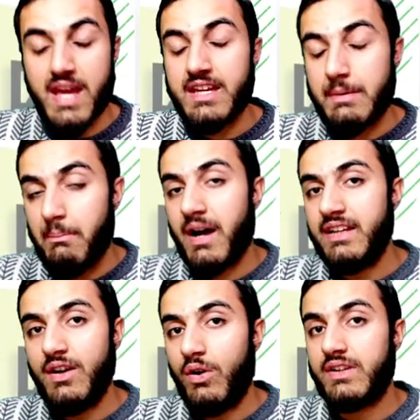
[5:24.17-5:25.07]
make
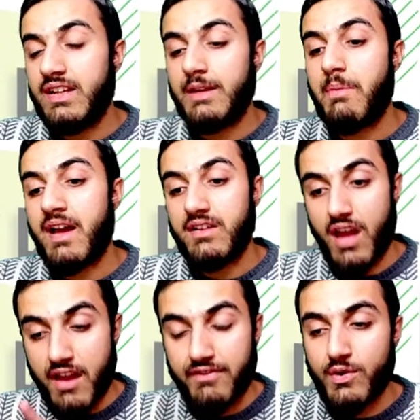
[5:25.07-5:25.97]
money on ClickBank.
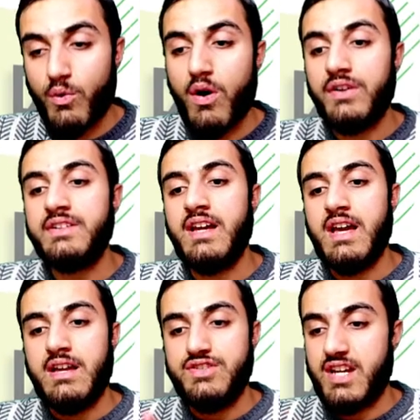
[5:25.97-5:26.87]
If you want,
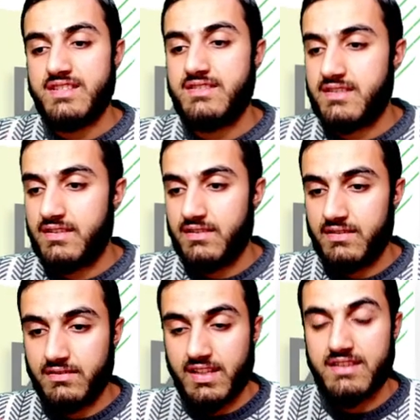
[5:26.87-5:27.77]
just
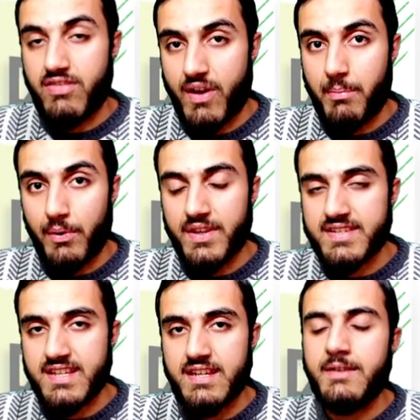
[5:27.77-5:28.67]
uh, get the
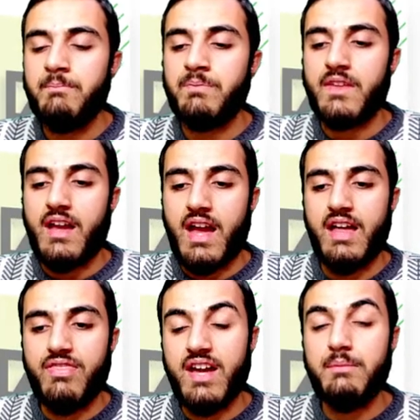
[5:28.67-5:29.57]
bonus here
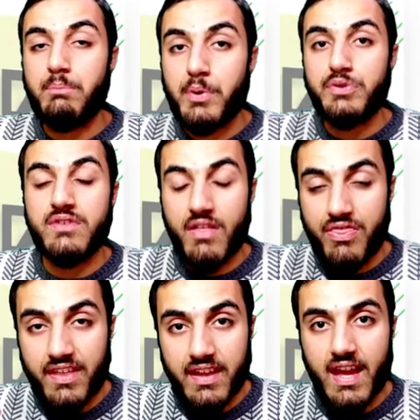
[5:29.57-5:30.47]
and then put
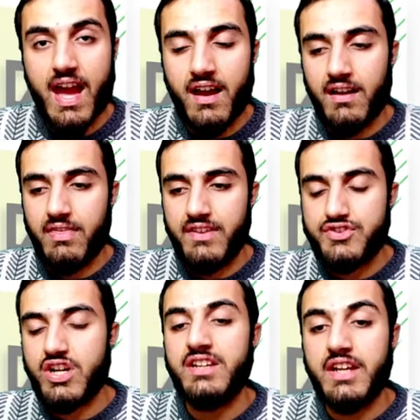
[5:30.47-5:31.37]
the, uh, the
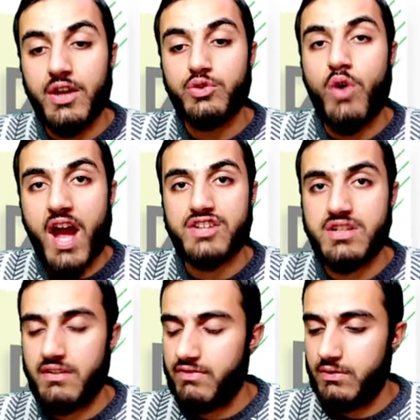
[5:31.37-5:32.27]
training into
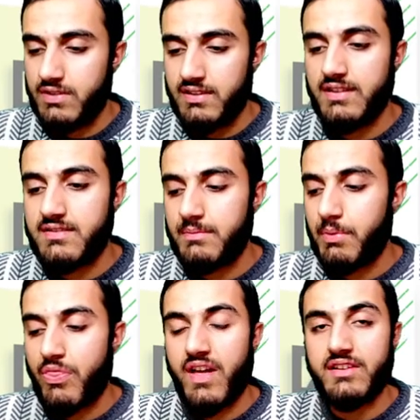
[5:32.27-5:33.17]
action. If you didn't
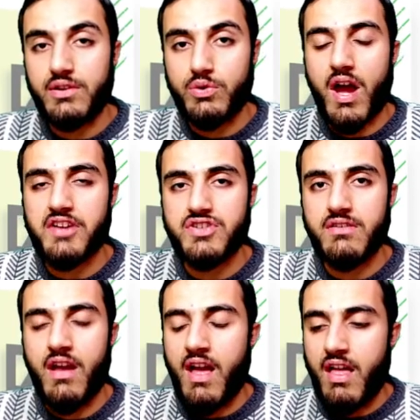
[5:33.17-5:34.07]
put that into
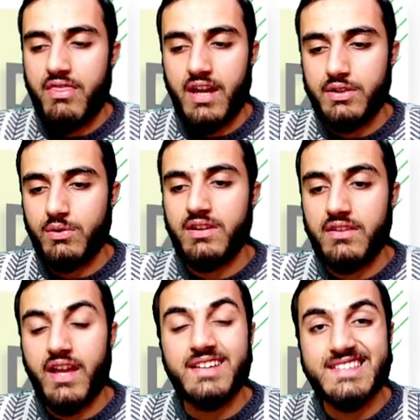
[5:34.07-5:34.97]
action, then you will
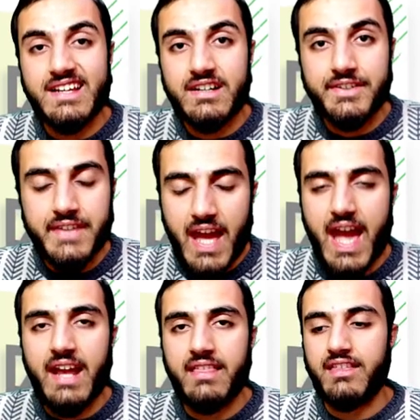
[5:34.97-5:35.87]
not earn
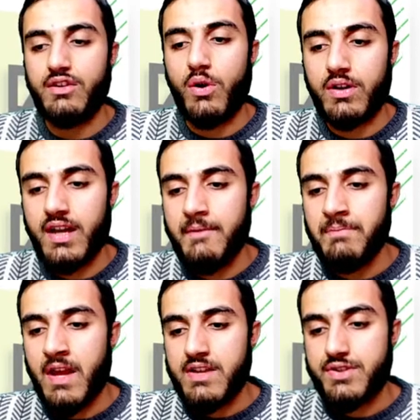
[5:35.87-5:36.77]
anything, okay?
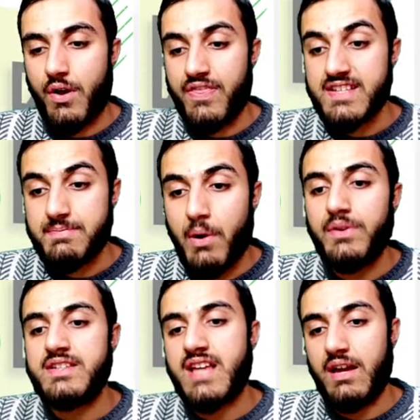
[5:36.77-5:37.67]
So this
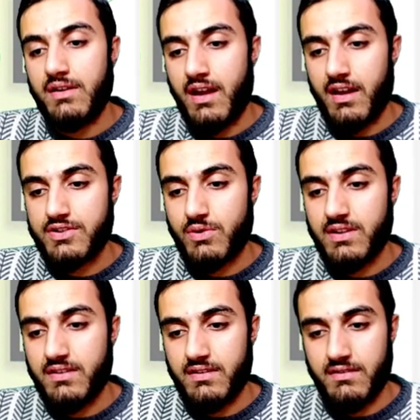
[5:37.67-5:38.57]
bonus, I
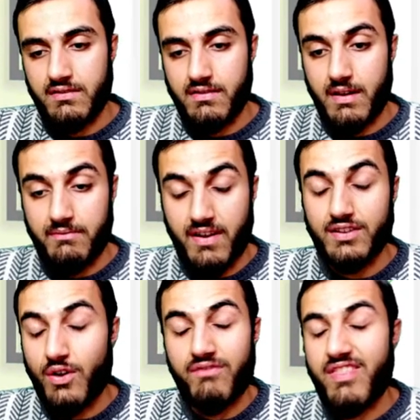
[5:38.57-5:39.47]
actually, uh, the
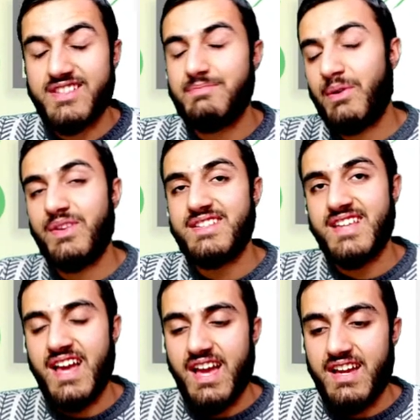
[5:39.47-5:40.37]
value of this bonus
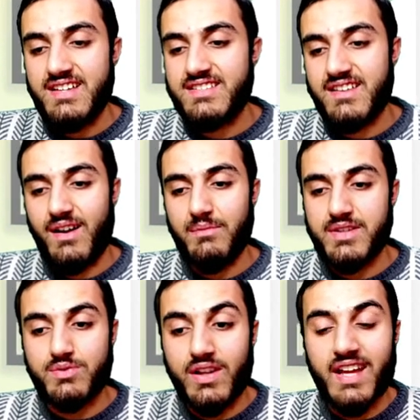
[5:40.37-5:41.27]
is
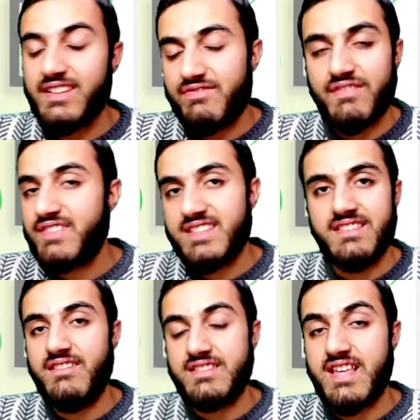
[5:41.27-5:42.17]
almost
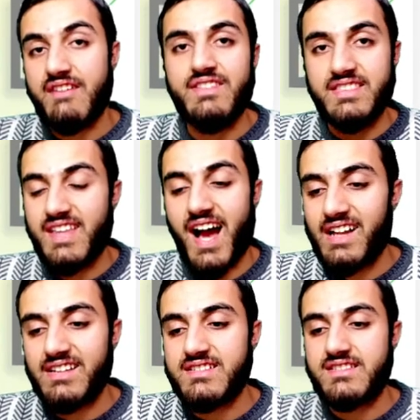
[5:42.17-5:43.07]

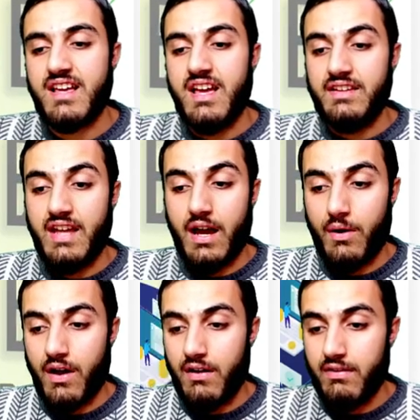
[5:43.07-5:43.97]
$157.
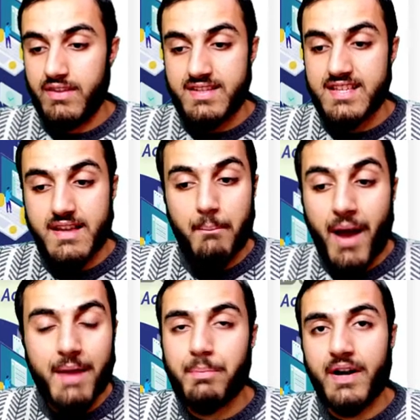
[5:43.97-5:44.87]
Now, this is
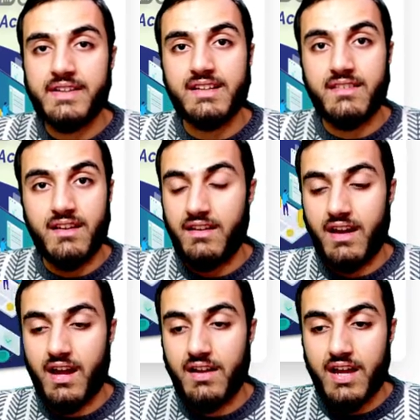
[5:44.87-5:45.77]
my product. Uh,
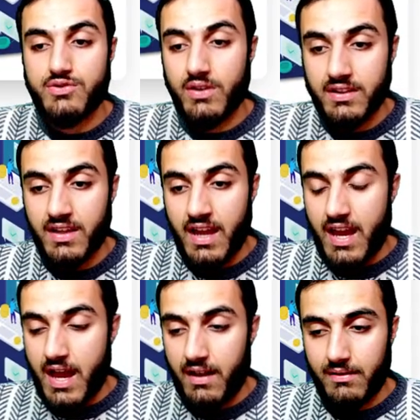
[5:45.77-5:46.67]
I actually
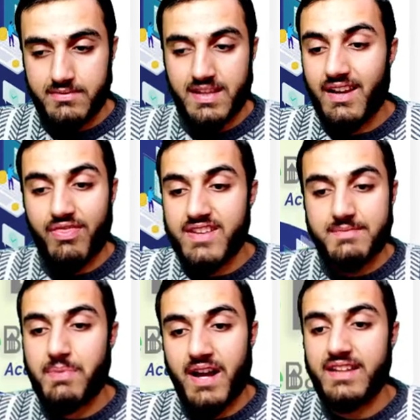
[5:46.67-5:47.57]
uh, selling
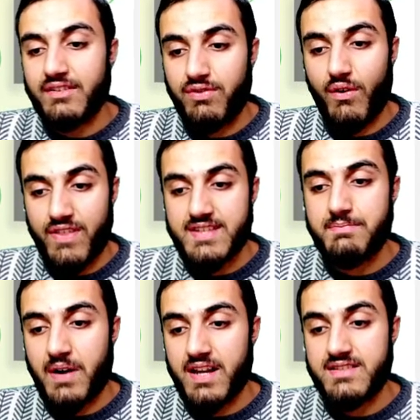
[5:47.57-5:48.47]
this product for this
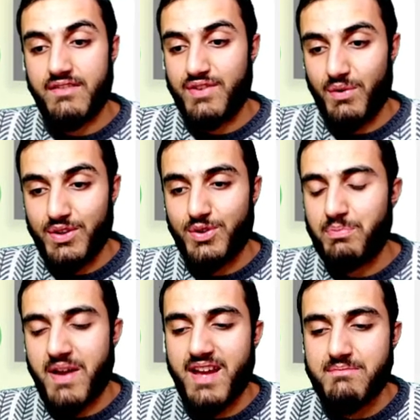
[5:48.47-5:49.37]
price. If you want to
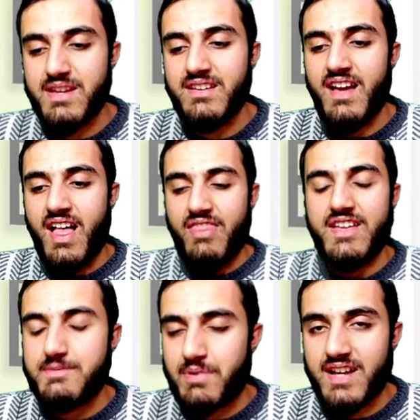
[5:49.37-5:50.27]
pay me
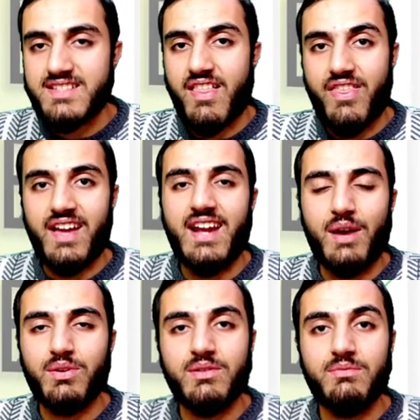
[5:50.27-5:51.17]
this price, then
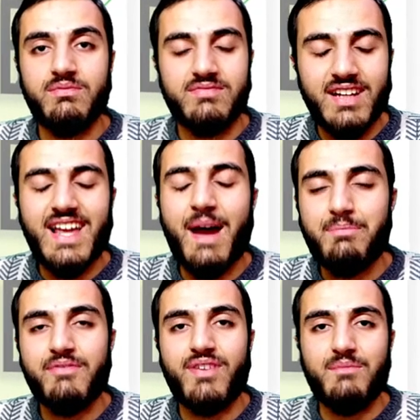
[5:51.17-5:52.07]
I will really
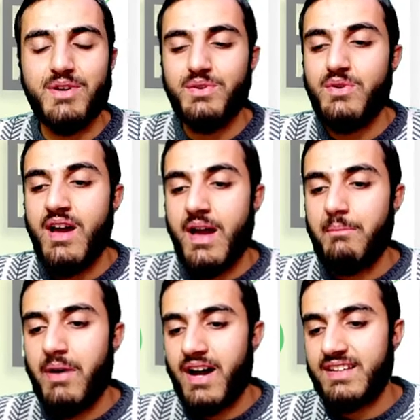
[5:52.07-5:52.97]
happy from you,
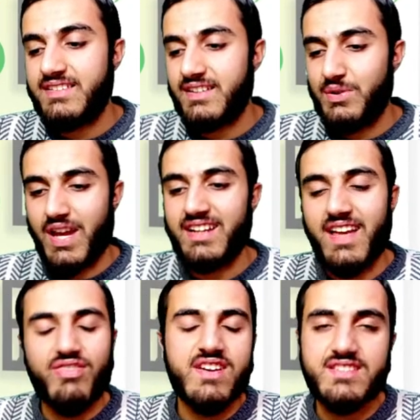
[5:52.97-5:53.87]
but you can
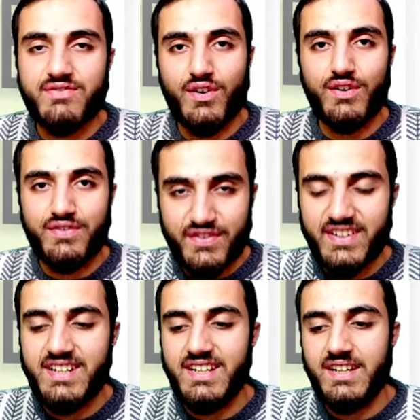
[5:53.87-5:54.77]
get this for
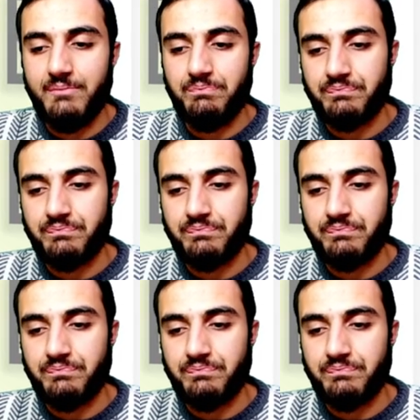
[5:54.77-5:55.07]
free.